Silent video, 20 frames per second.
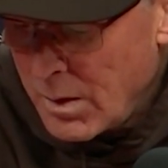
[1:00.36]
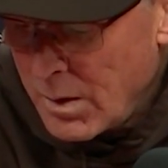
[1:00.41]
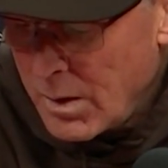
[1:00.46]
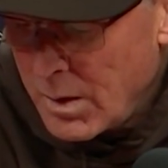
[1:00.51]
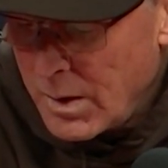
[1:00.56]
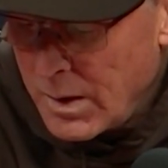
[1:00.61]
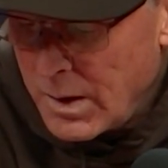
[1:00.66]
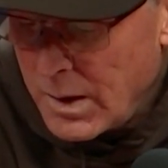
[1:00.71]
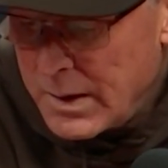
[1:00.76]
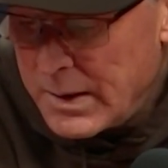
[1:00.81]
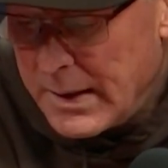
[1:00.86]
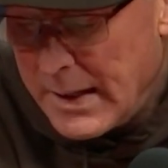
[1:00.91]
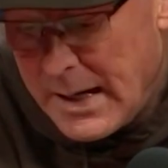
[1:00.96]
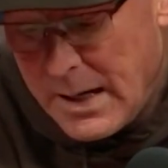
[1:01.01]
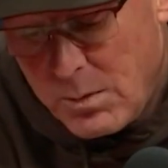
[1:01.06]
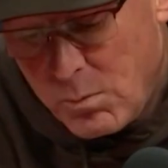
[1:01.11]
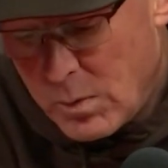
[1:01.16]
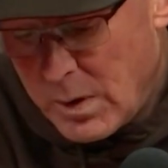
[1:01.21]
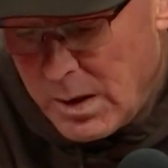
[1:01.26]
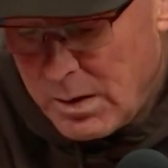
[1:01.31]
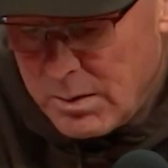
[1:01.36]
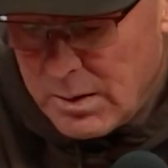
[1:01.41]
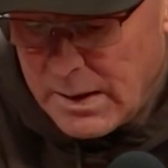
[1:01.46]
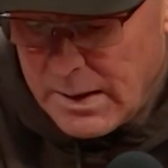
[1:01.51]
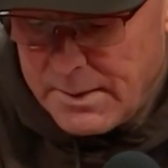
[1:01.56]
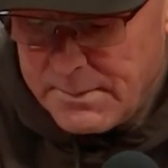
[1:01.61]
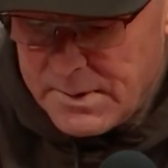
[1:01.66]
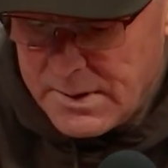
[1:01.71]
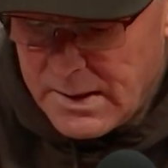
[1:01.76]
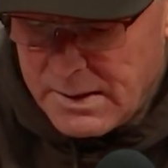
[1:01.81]
We
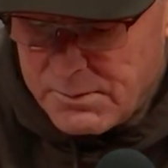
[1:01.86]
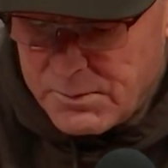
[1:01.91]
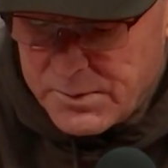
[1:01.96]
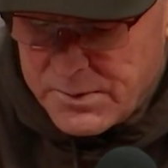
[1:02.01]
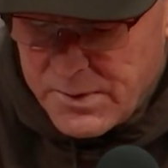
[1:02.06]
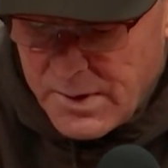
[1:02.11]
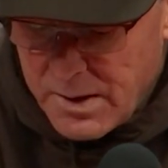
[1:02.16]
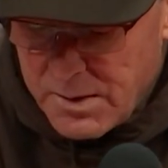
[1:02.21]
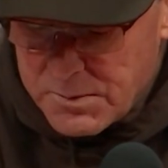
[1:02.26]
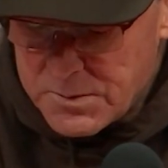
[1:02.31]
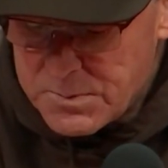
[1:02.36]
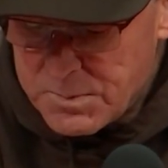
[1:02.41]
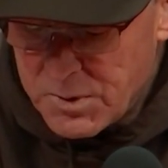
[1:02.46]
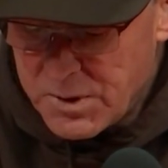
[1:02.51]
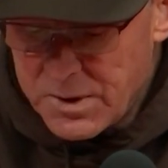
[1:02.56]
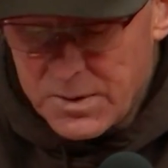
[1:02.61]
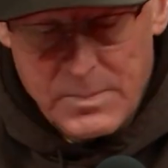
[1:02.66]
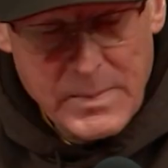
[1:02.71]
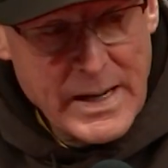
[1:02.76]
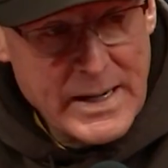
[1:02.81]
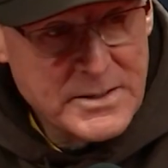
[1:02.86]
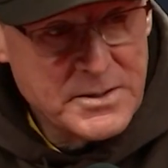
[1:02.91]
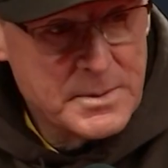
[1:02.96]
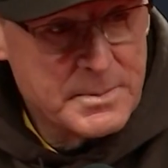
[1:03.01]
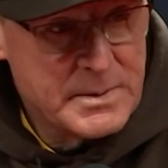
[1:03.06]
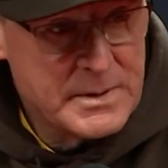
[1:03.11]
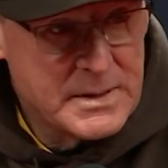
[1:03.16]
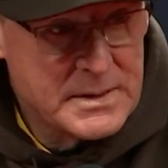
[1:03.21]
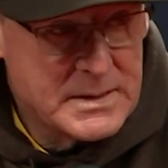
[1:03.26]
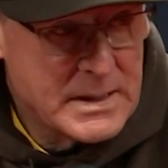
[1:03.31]
thought it was a pretty good
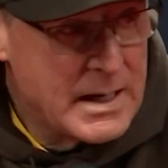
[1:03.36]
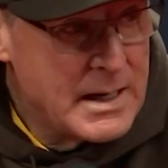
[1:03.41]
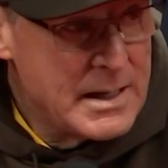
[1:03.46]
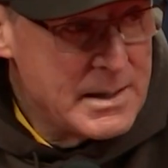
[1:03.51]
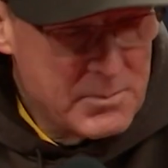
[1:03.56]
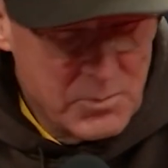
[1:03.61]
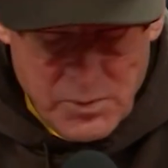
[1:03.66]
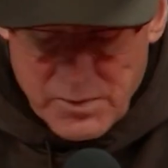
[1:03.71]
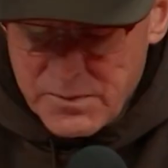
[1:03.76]
matchup at the time.